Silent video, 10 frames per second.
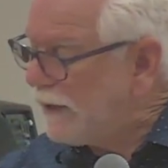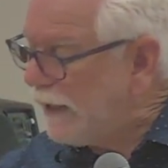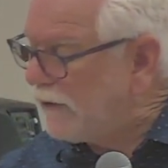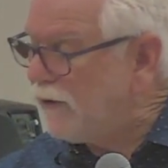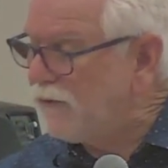
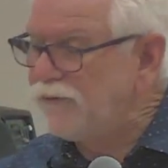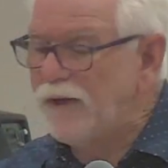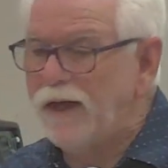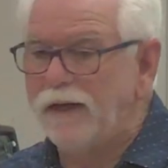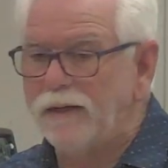in those
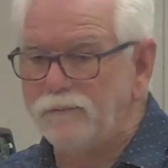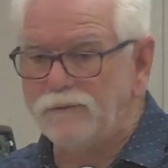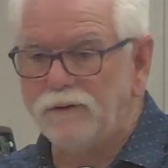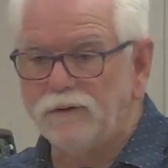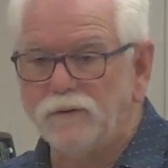
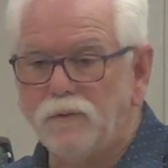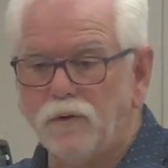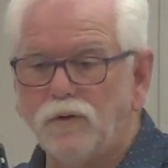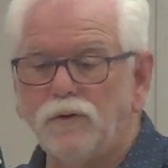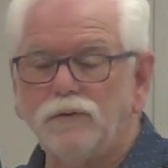times in the
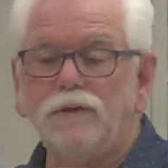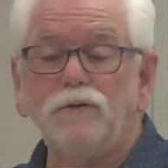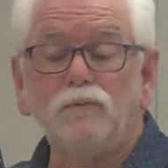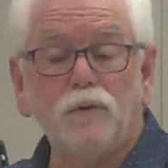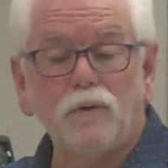world
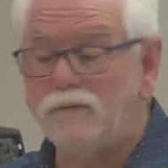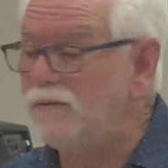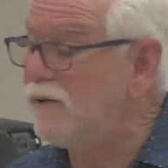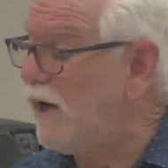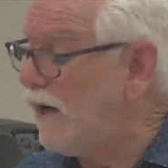and
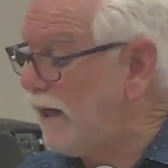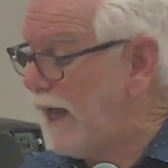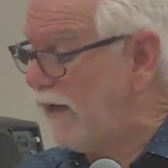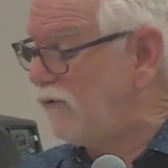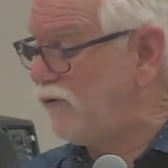wherever God
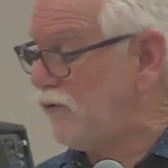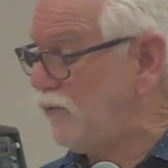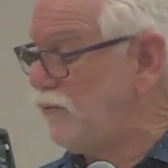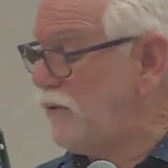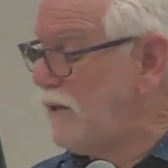has
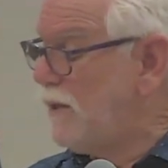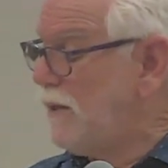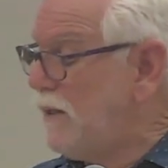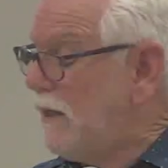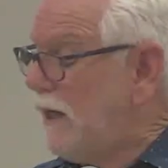you,
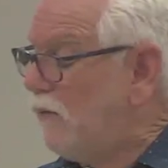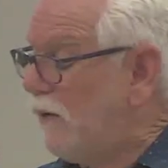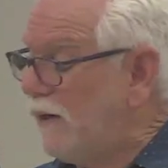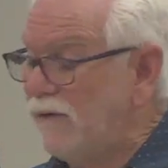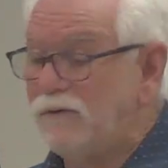and
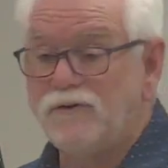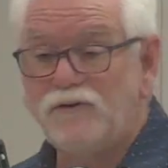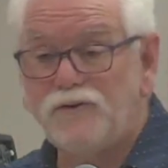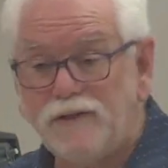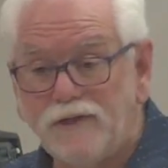whatever
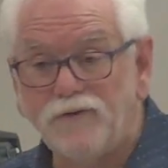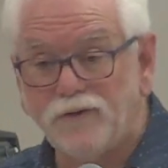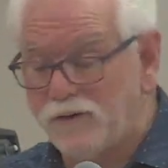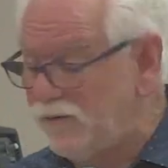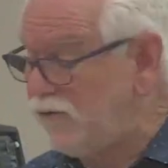
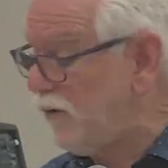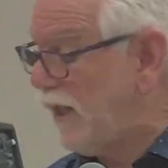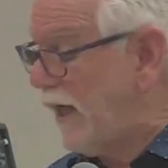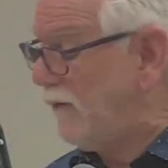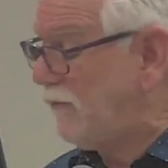season in your
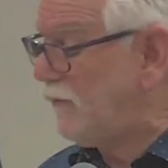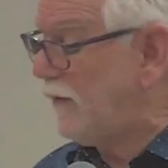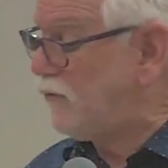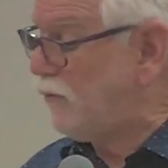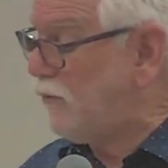life
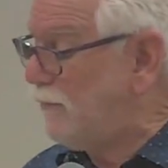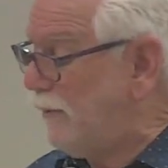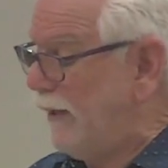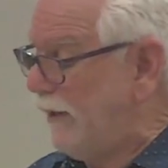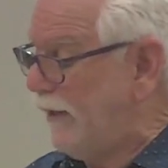that you will
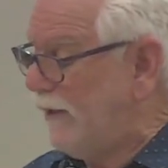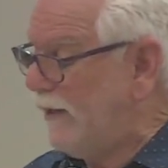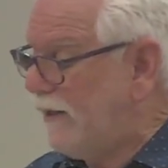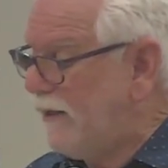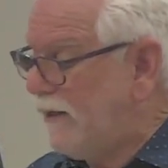be,
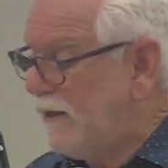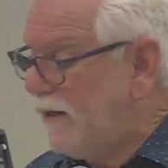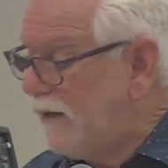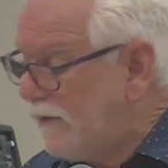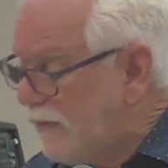
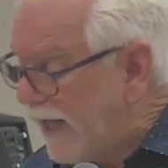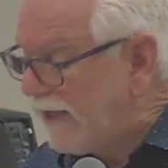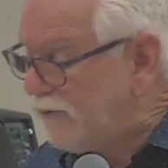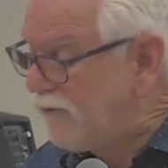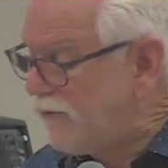
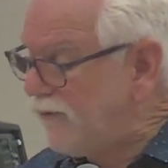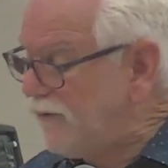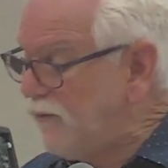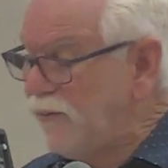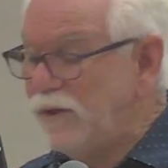that's
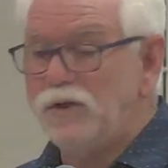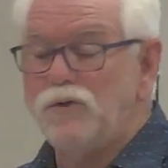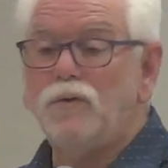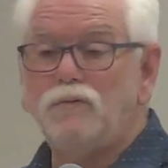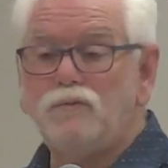where
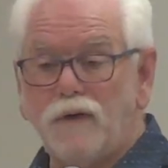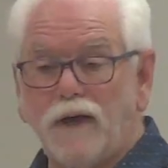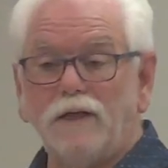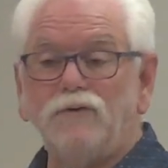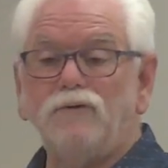you will
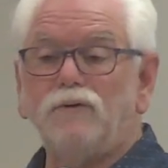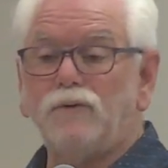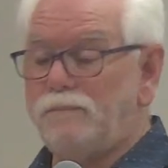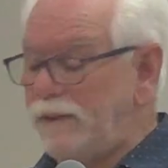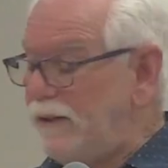find
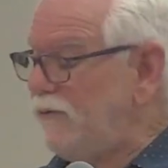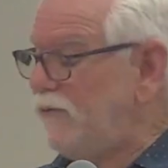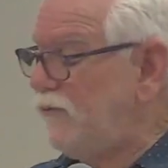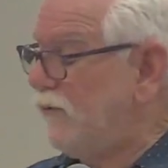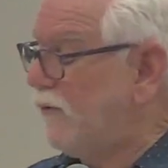your
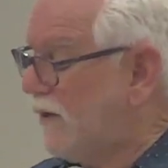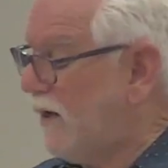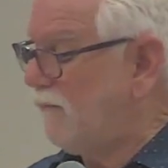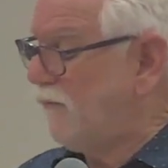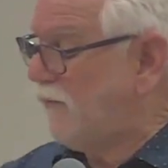peace, your
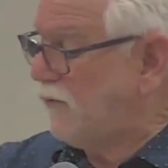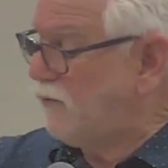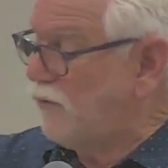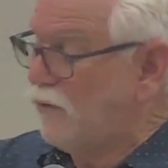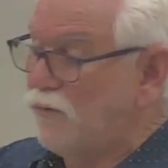
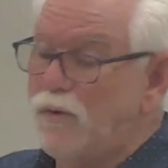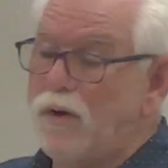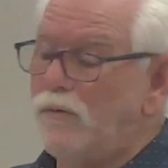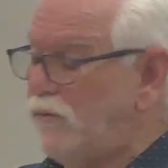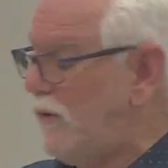comfort, your
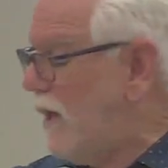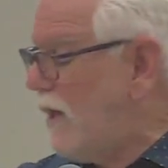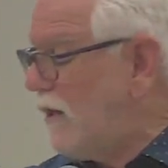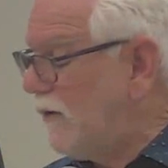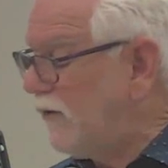growth.
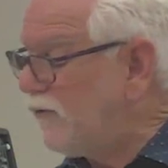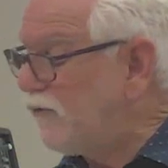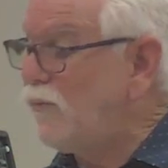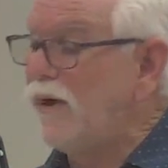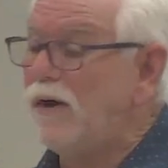This
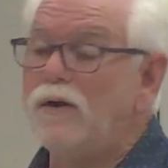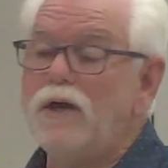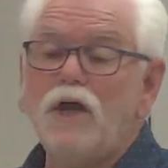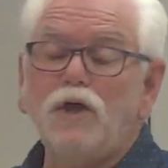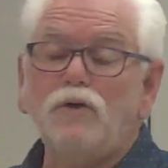is where
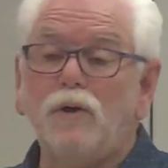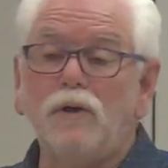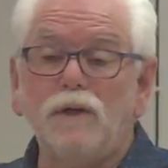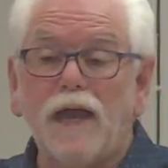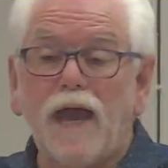
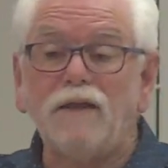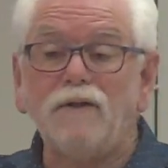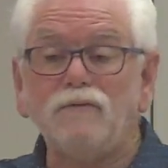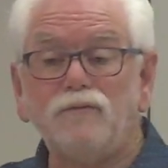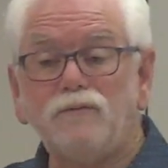you, out
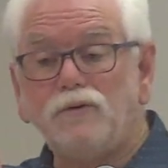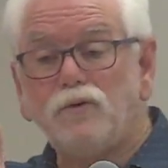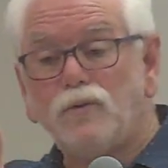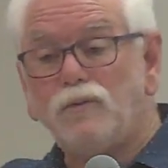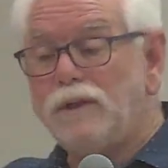of
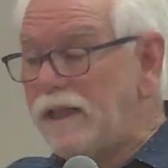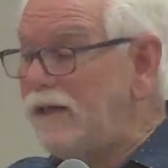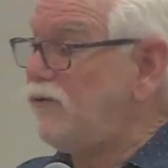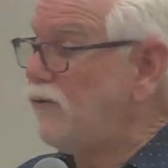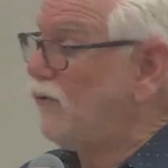your
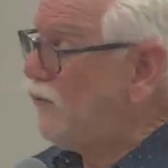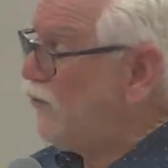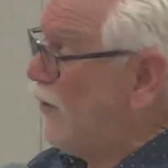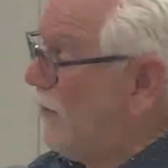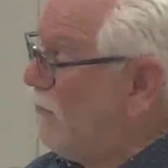
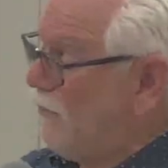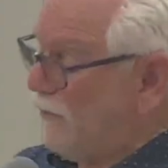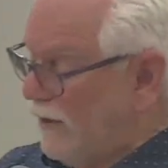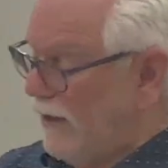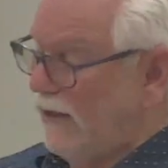relationship
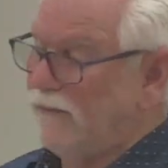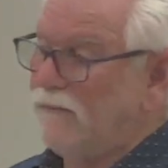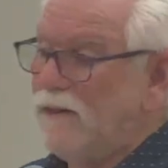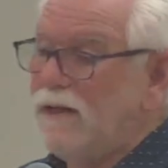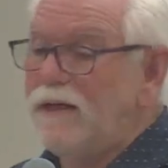with
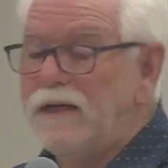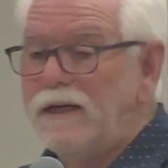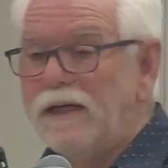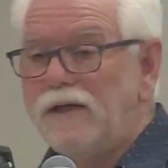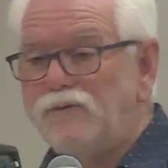Him,
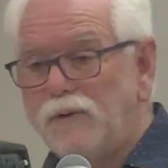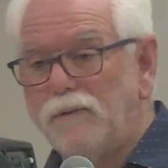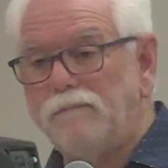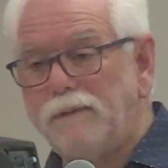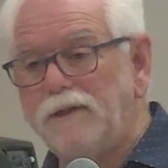is where
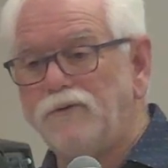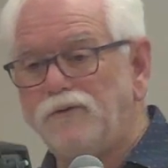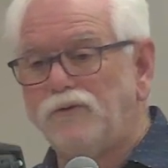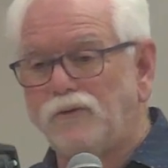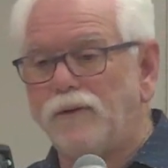
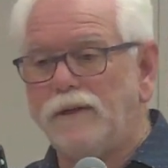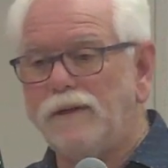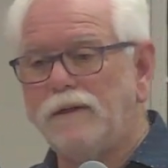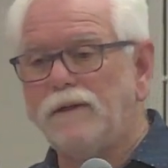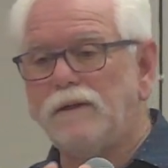ministry
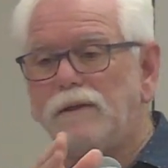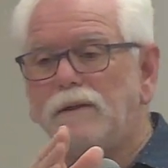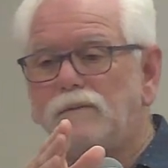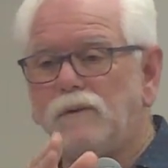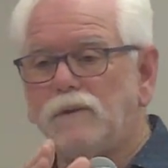
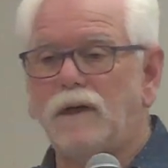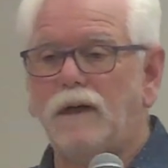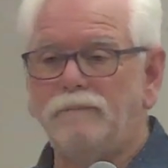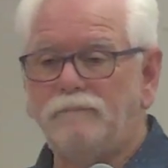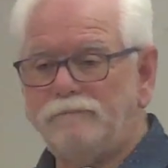will come.